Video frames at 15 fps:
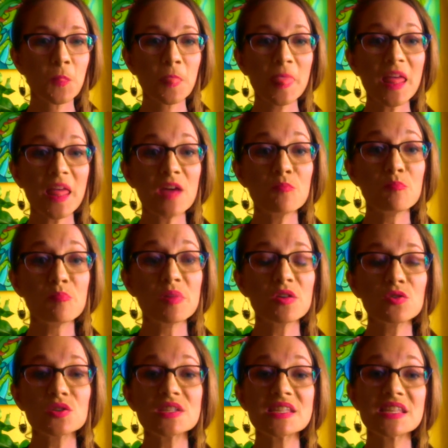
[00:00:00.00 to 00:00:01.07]
it
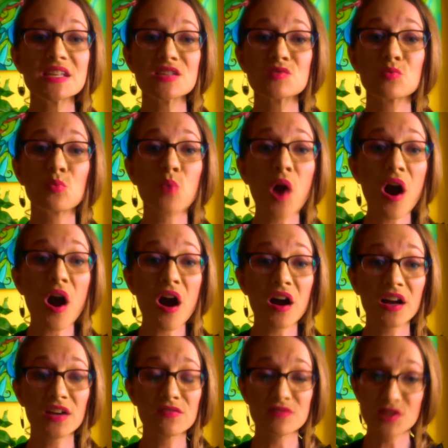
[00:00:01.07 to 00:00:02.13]
builds this rock
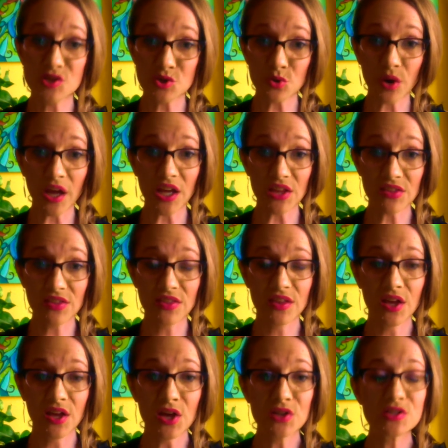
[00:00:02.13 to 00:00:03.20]
of strength
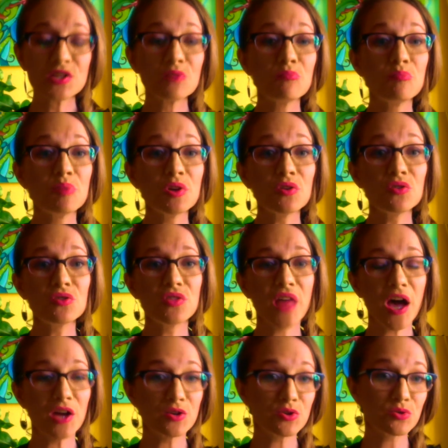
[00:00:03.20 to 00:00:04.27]
to build
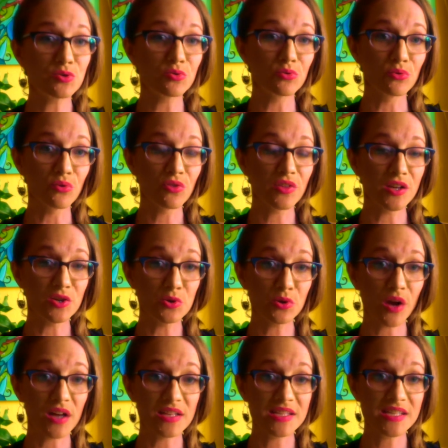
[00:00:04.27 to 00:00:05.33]
that truth and
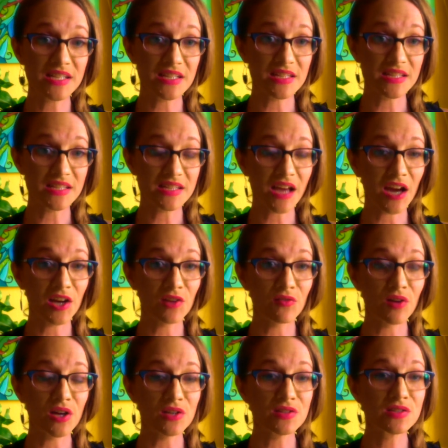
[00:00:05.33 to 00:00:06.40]
trust inside of
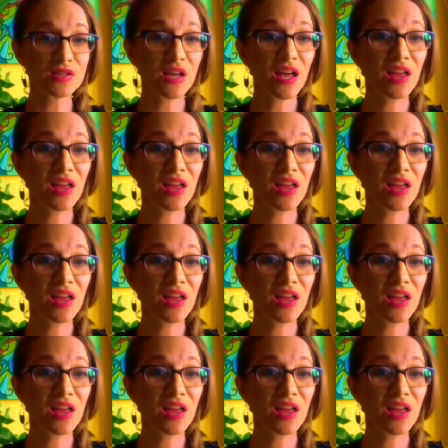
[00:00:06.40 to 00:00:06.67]
us